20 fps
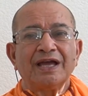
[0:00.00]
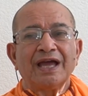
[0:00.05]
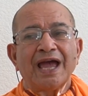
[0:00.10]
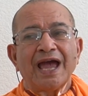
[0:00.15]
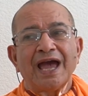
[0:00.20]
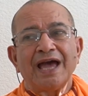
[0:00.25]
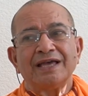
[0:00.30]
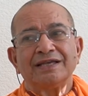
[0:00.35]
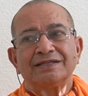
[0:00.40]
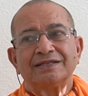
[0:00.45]

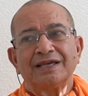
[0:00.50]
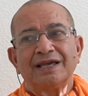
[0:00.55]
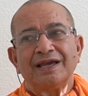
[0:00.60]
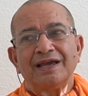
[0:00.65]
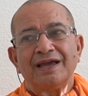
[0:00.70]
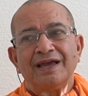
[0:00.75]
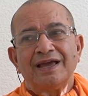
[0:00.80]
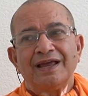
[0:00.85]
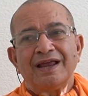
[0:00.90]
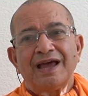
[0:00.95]
as I
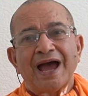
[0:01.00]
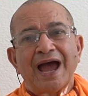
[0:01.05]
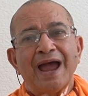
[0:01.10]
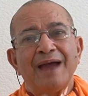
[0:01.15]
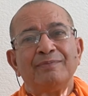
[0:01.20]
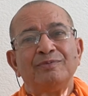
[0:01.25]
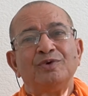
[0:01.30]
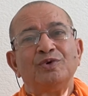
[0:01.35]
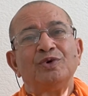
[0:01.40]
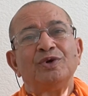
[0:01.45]

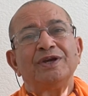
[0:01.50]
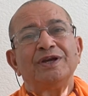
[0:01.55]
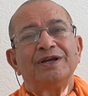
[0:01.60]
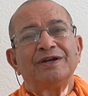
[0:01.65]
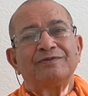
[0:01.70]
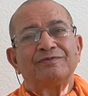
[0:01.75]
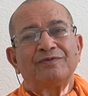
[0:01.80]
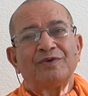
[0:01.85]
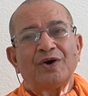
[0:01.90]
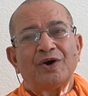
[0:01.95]
am doing
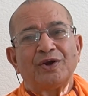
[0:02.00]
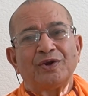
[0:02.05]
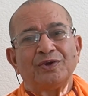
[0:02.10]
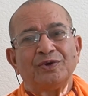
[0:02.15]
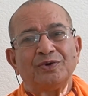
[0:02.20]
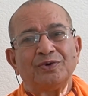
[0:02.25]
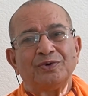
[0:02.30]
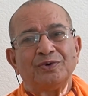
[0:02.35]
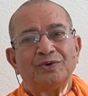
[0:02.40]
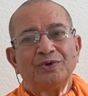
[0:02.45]
it for
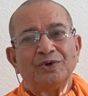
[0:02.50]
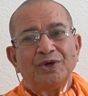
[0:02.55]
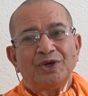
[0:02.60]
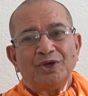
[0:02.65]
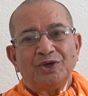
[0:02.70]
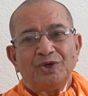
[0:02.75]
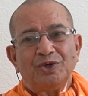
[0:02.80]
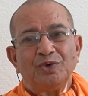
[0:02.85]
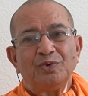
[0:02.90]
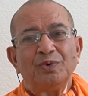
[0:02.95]
you,
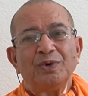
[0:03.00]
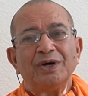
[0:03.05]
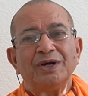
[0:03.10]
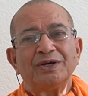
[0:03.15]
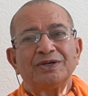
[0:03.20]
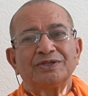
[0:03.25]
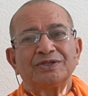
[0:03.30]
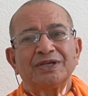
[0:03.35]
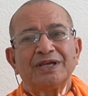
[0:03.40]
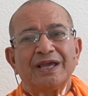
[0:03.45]

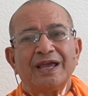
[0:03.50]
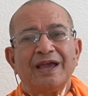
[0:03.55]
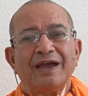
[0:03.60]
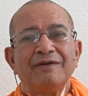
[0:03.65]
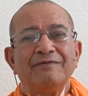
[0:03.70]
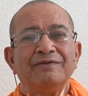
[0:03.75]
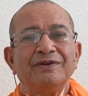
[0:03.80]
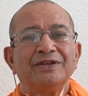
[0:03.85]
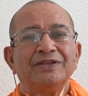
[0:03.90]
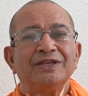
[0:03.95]
yours,
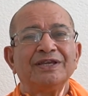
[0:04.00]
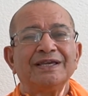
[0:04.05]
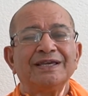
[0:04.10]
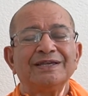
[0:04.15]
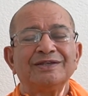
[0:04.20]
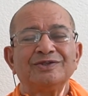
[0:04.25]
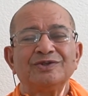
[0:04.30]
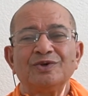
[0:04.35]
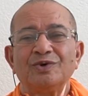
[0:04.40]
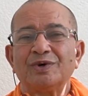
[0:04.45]
everything
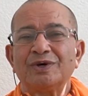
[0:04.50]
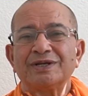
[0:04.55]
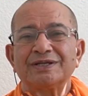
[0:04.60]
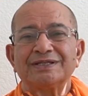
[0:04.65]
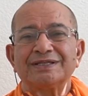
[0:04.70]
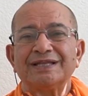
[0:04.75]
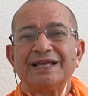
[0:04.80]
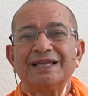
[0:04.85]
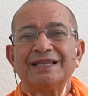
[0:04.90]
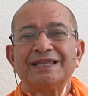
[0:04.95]
is yours,
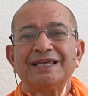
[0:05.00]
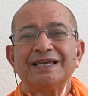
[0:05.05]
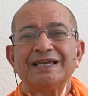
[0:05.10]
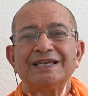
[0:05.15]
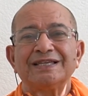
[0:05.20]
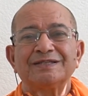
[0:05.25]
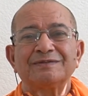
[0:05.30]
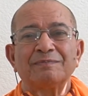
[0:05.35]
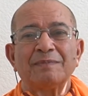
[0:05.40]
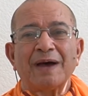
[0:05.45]
nothing
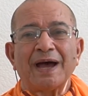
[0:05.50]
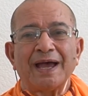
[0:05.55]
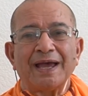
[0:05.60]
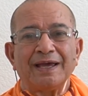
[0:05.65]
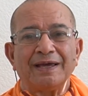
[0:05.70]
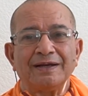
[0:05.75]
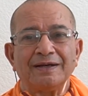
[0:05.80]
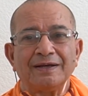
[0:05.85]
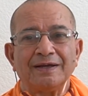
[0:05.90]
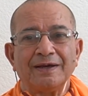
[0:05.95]
is
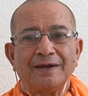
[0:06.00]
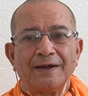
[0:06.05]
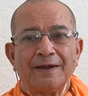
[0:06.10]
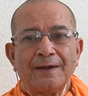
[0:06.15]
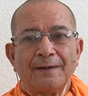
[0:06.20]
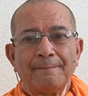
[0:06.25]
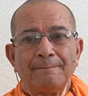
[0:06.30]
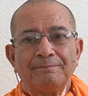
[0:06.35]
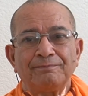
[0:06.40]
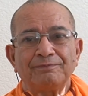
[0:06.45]
mine.
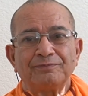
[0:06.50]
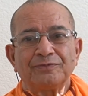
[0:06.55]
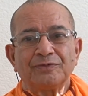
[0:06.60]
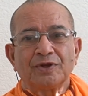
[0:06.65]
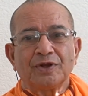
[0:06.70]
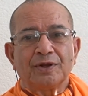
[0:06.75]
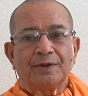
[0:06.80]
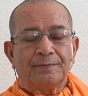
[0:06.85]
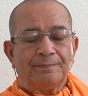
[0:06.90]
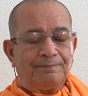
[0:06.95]

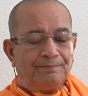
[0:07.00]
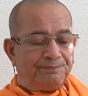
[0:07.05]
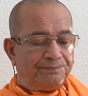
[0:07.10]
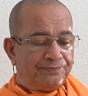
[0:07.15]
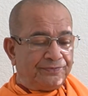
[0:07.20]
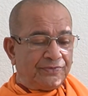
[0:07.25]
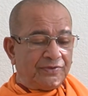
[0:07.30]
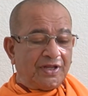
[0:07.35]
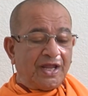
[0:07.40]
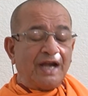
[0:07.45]

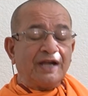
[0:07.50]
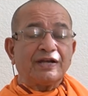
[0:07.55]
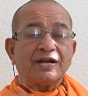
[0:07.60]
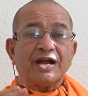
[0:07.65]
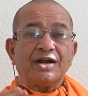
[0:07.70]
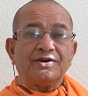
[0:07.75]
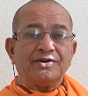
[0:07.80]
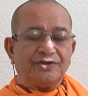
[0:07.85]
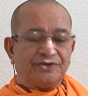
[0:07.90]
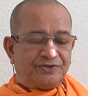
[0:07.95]
That
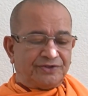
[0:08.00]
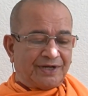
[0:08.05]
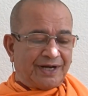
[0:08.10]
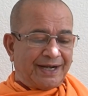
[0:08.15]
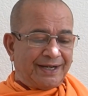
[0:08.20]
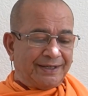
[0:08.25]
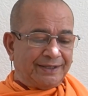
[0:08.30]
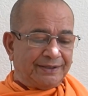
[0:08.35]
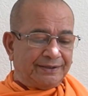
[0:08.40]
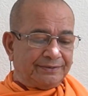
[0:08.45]

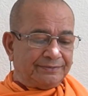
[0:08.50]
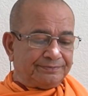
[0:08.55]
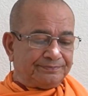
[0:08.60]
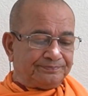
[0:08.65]
understanding.